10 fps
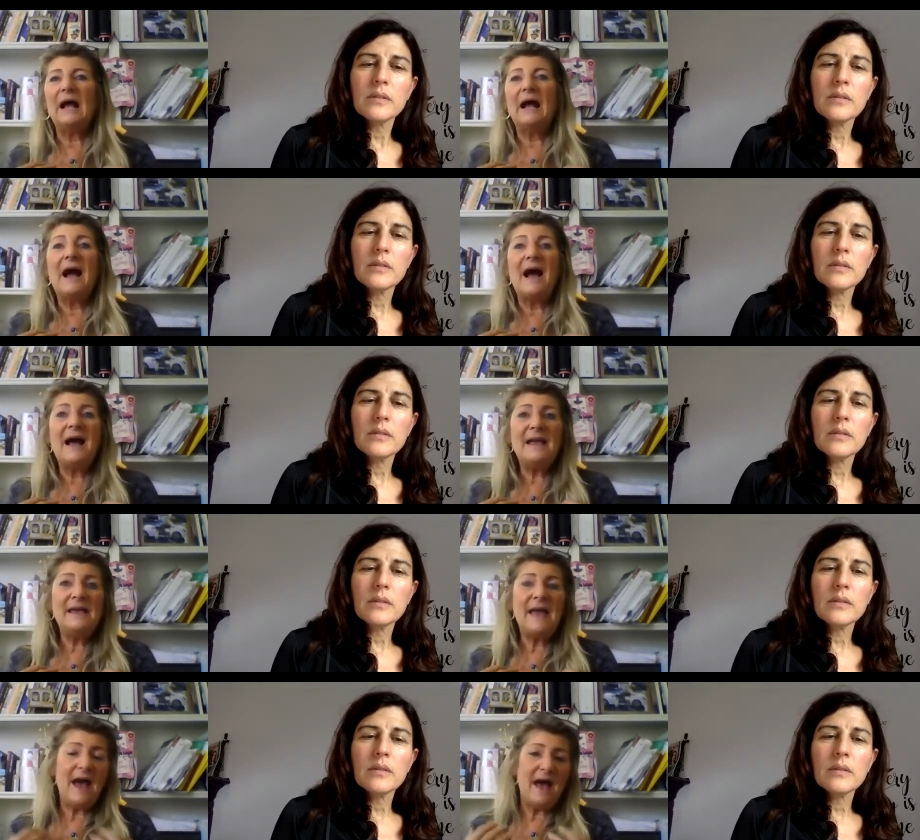Speaker 1: I
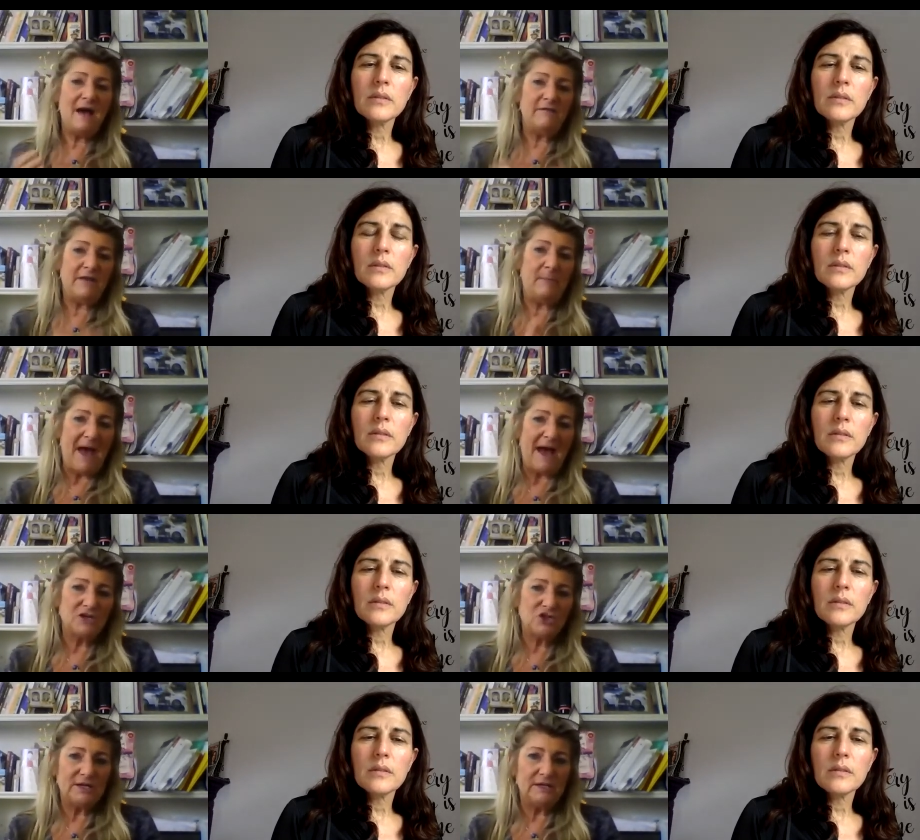have a
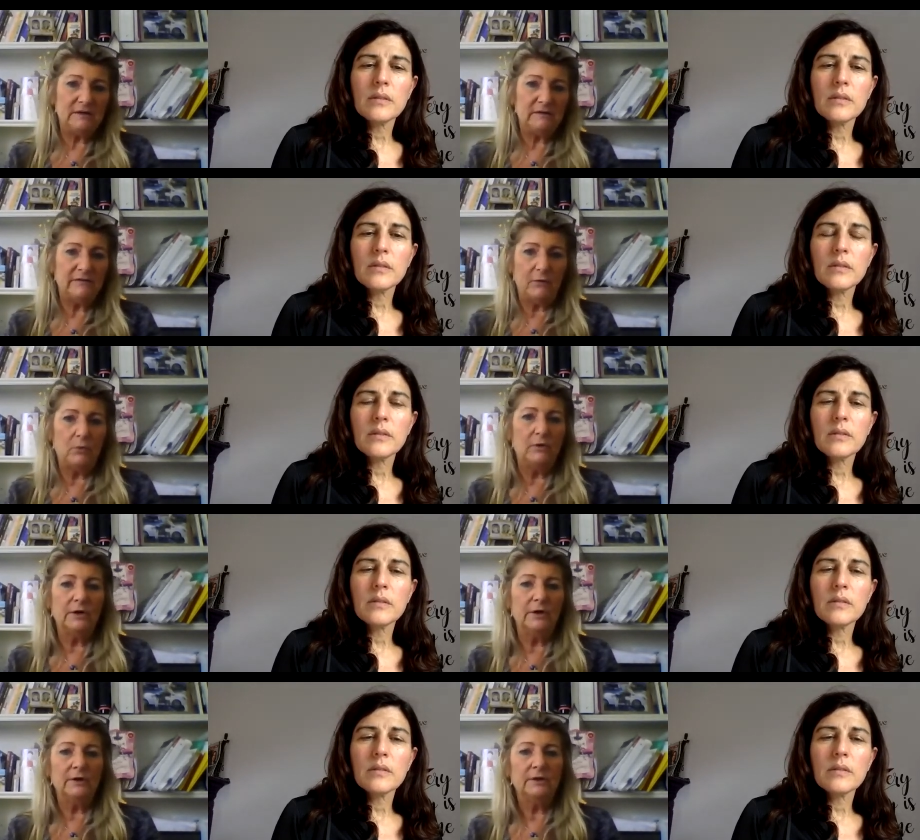passion
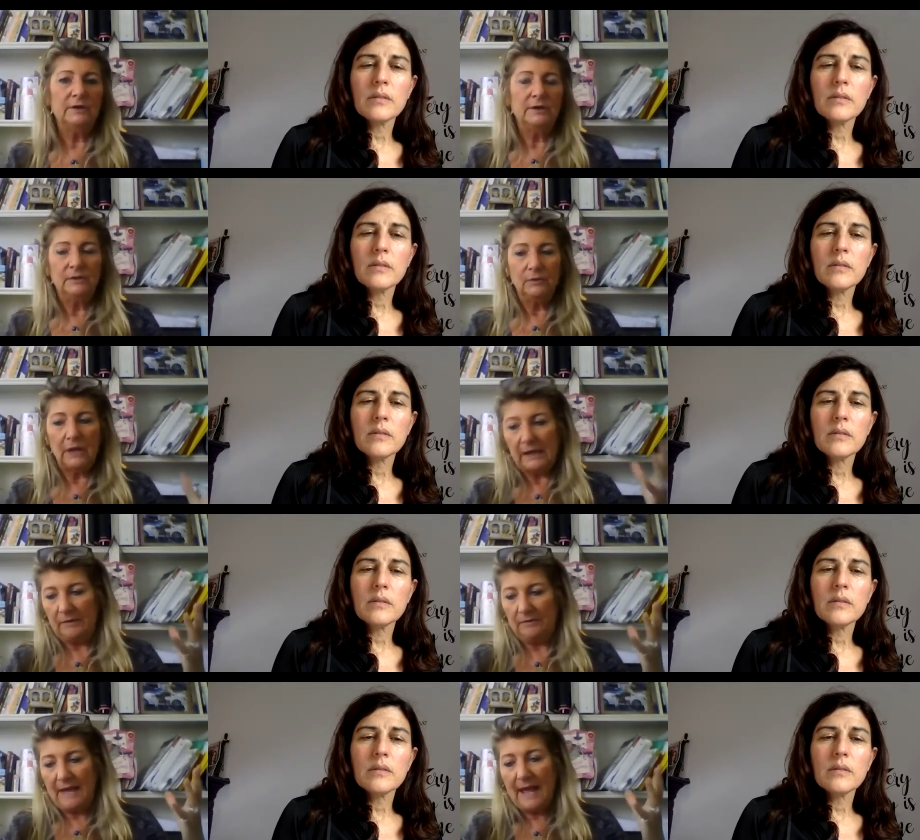for
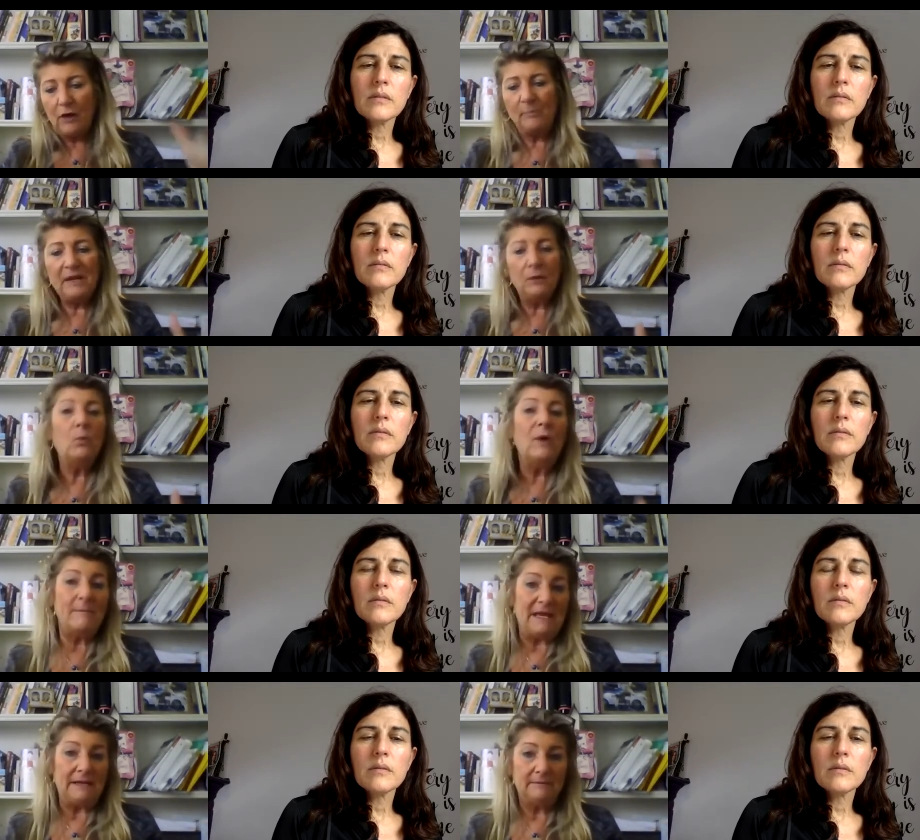helping
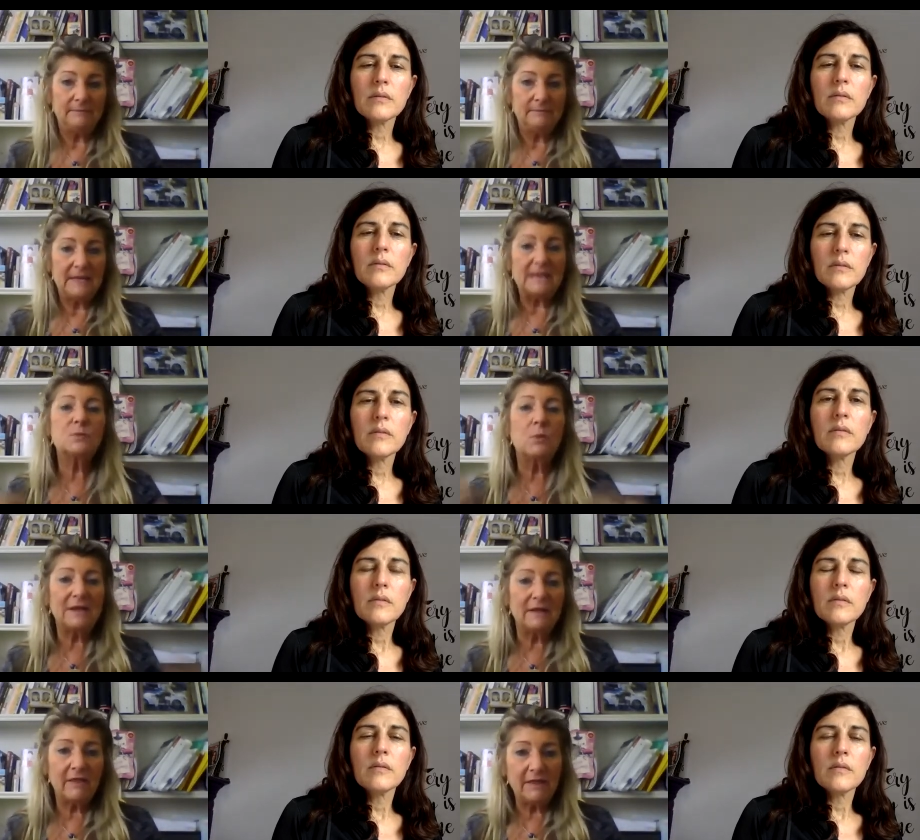women. That's one
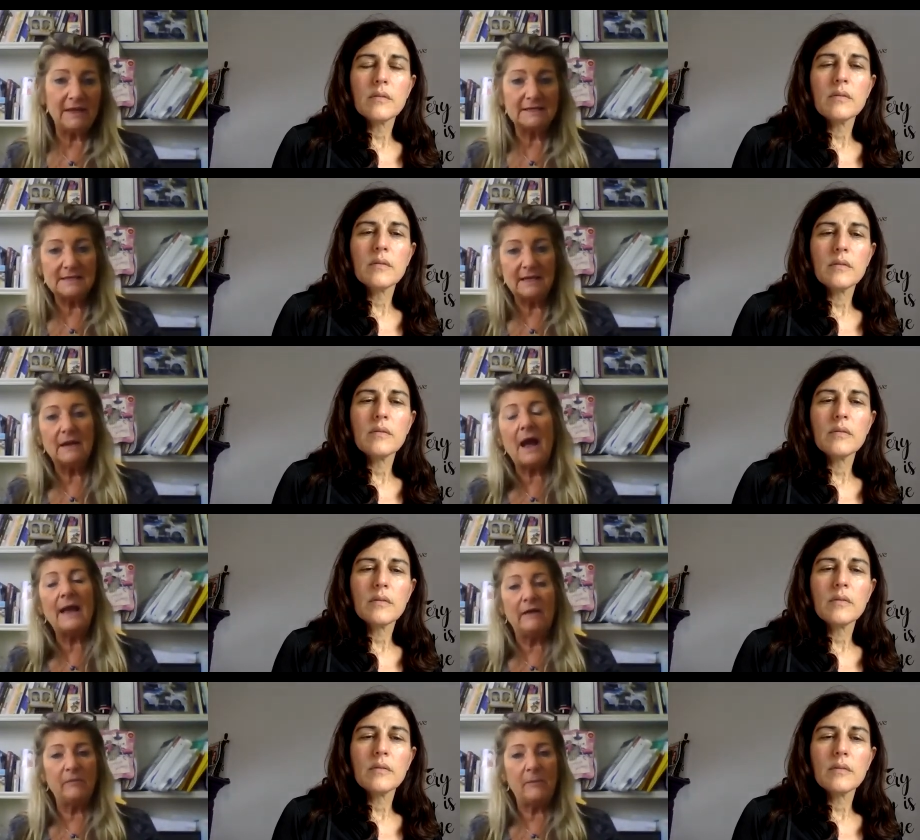of the things that I
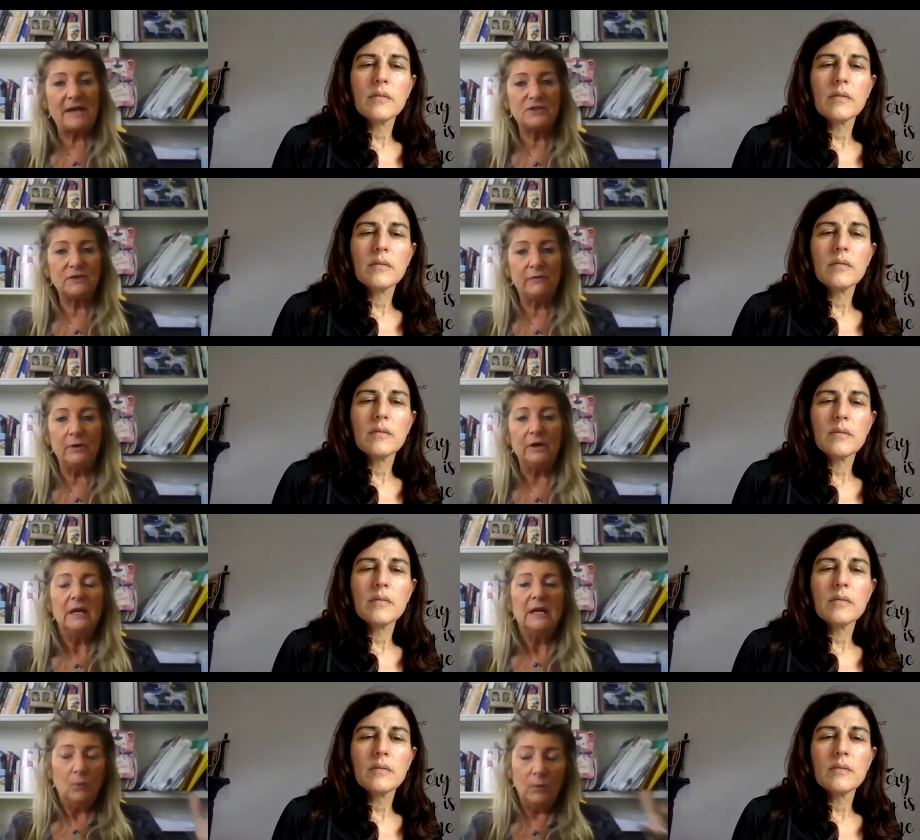have a passion for.
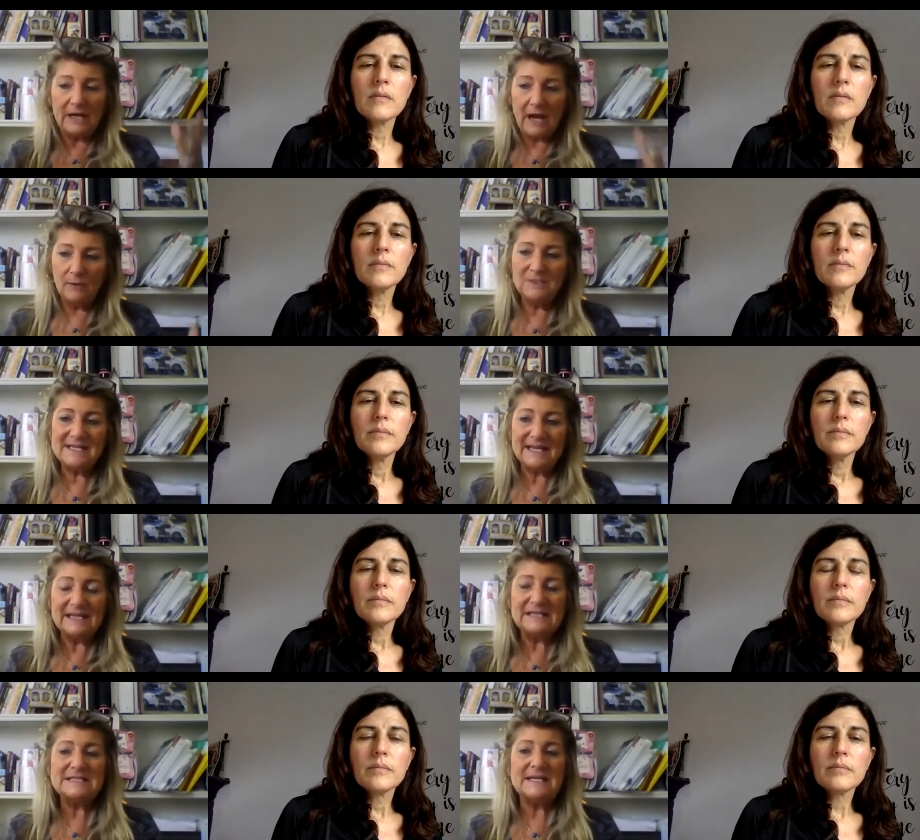When I was
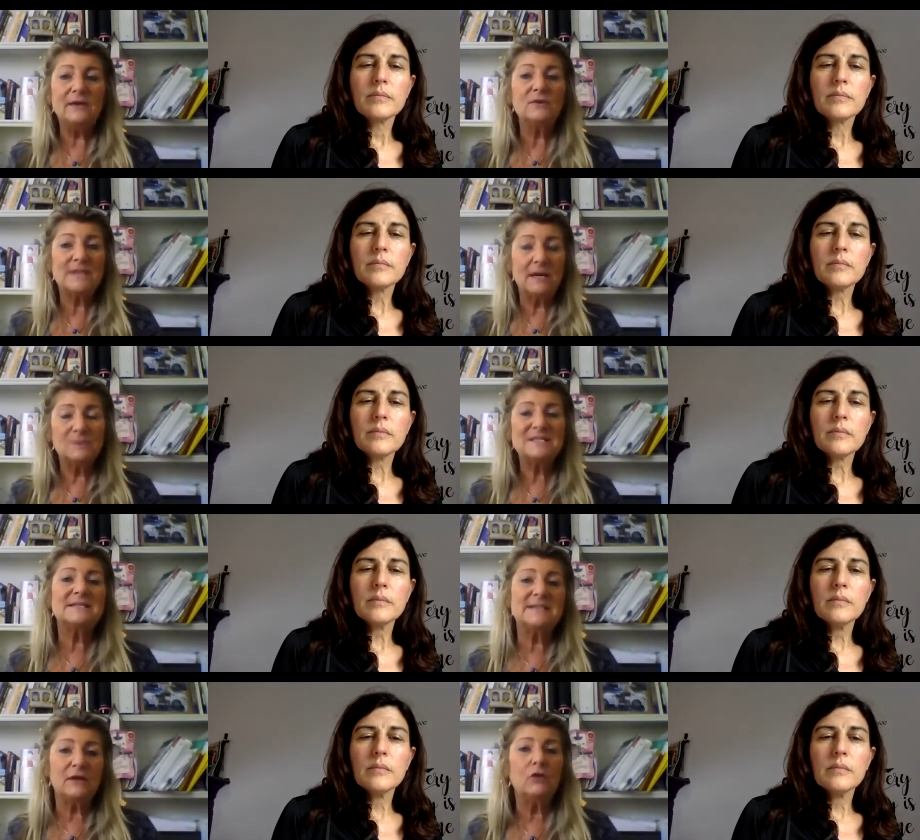in sales, I was a
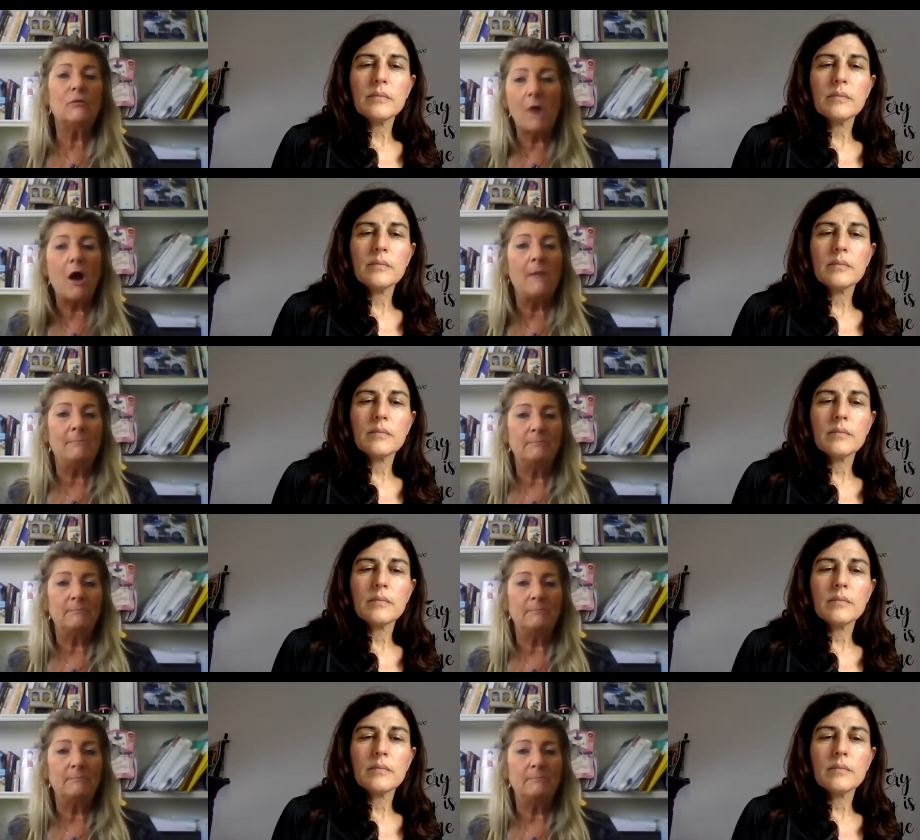single mom.